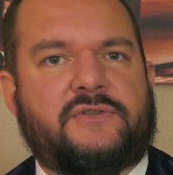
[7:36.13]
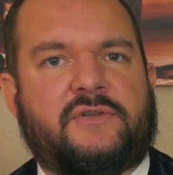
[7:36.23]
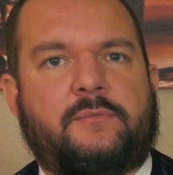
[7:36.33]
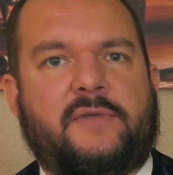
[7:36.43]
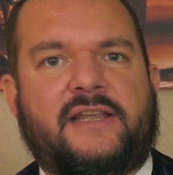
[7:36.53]
And
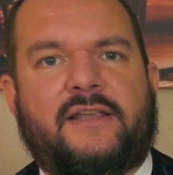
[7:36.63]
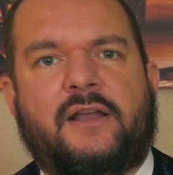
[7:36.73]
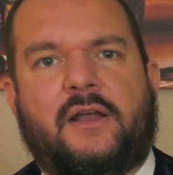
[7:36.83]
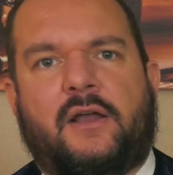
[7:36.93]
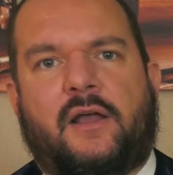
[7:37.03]
to
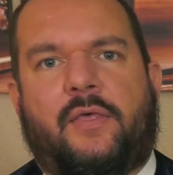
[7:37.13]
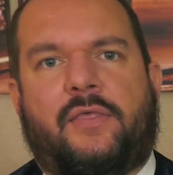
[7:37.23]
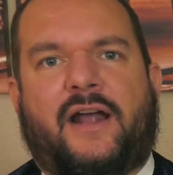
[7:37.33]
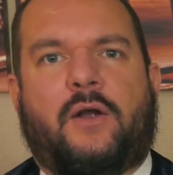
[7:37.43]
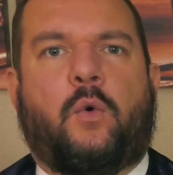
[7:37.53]
me,
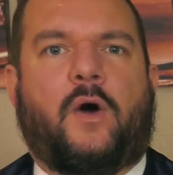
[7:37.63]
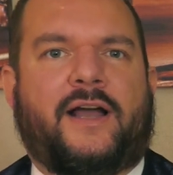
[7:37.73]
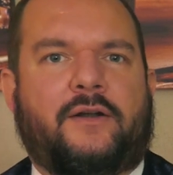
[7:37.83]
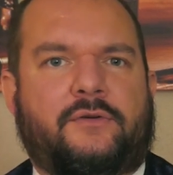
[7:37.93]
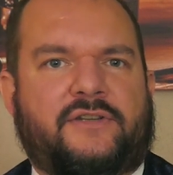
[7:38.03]
that
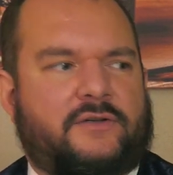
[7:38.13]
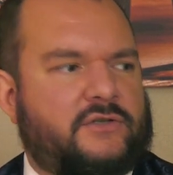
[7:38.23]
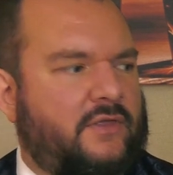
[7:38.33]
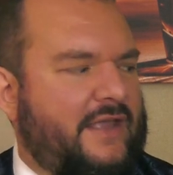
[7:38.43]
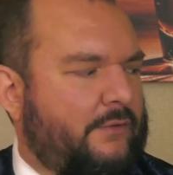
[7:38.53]
quieter
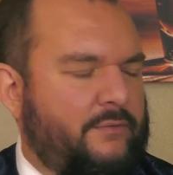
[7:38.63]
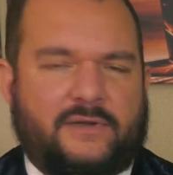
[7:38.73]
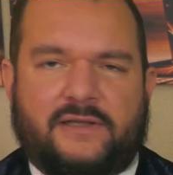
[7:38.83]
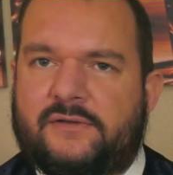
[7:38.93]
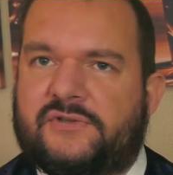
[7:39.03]
tension, that would
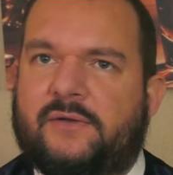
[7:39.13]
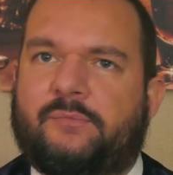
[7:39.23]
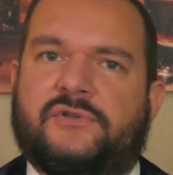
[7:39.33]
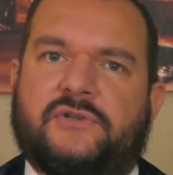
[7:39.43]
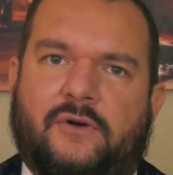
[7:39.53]
be the
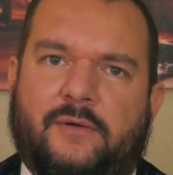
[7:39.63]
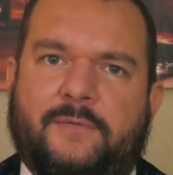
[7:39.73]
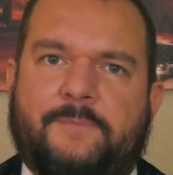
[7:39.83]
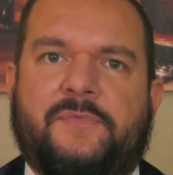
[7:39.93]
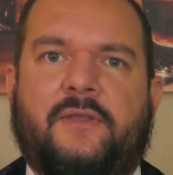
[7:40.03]
simple syrup.